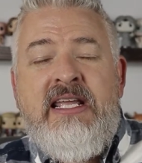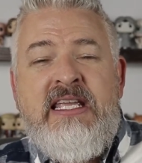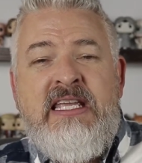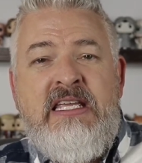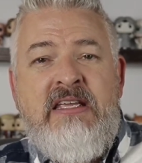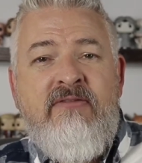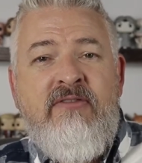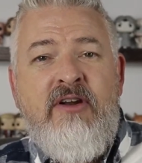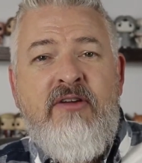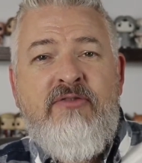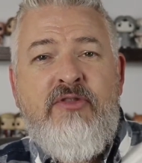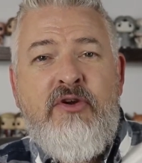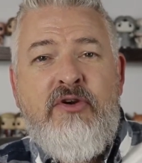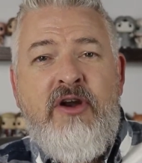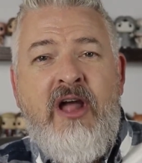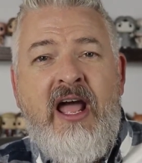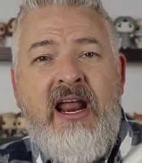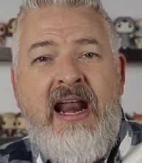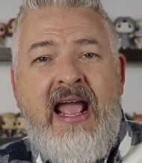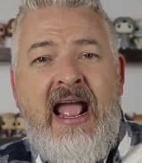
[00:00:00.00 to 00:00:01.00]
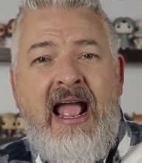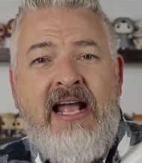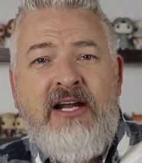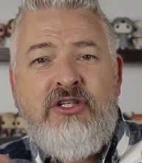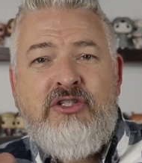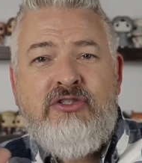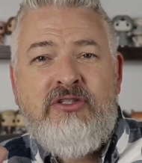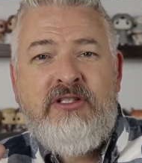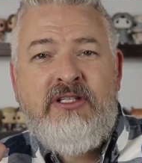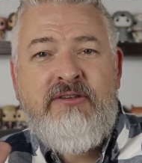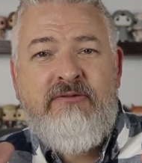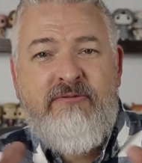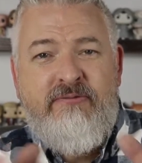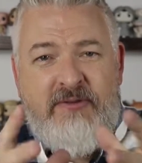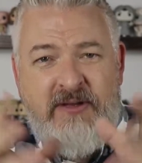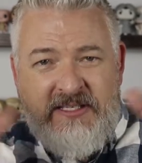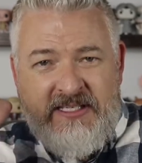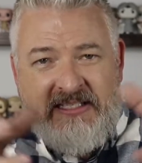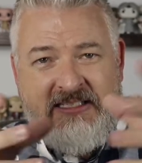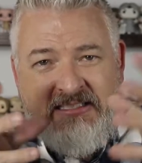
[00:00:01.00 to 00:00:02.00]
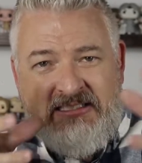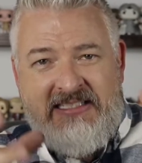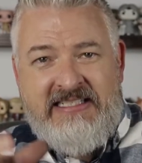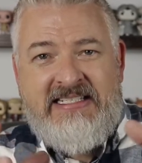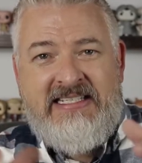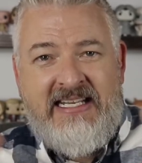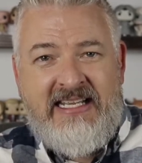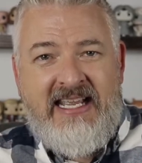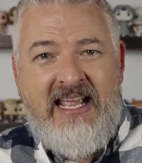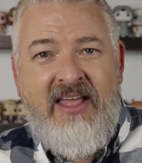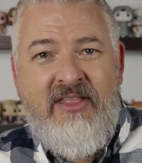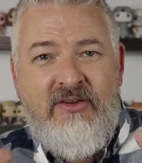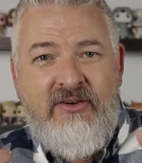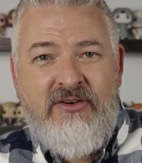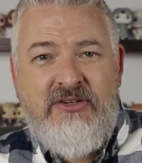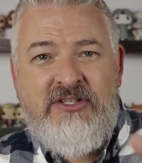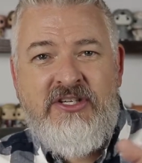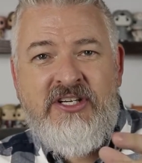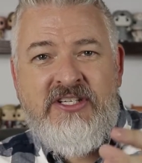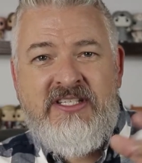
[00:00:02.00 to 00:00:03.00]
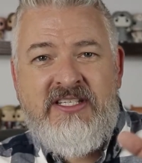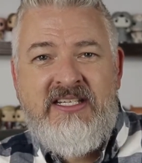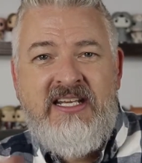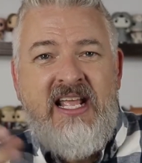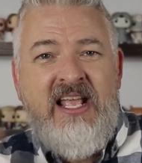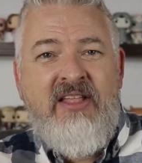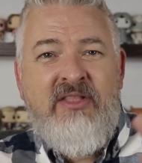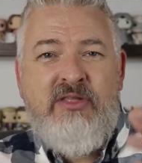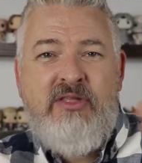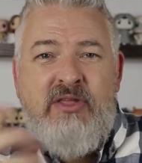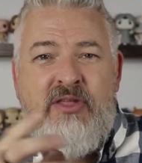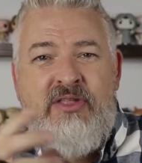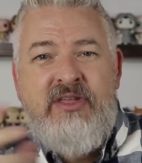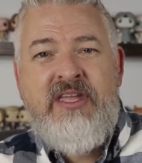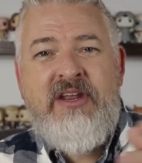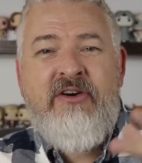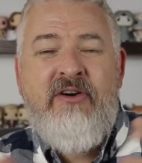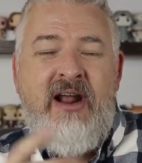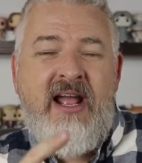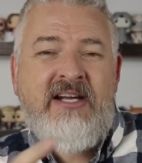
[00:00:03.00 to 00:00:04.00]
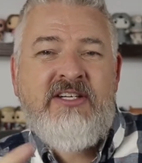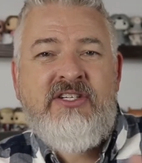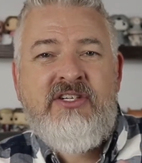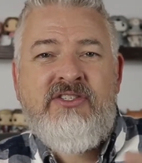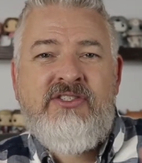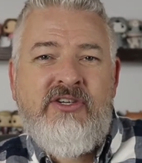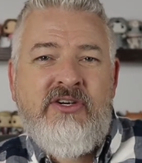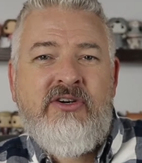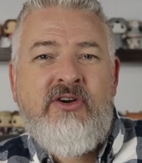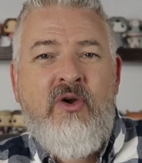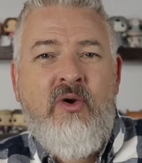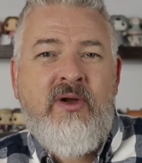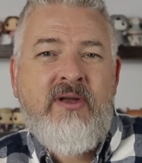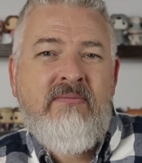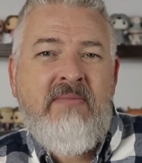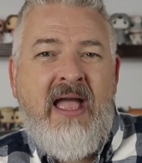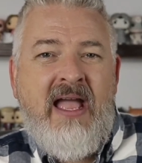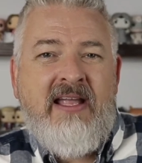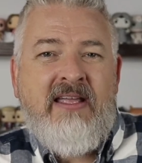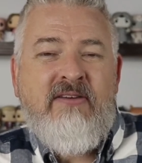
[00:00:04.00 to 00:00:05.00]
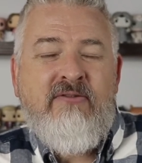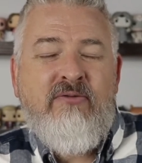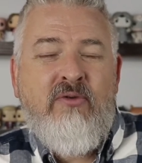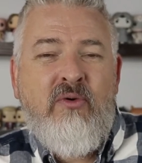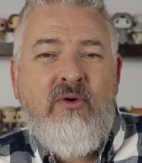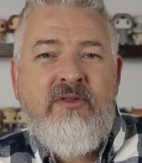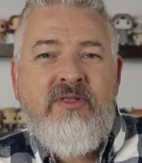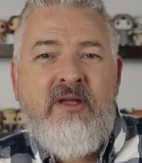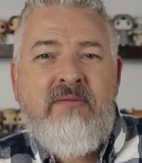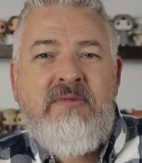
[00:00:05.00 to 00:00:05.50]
Even if they're not actually physically together, just the interactions that are going back and forth.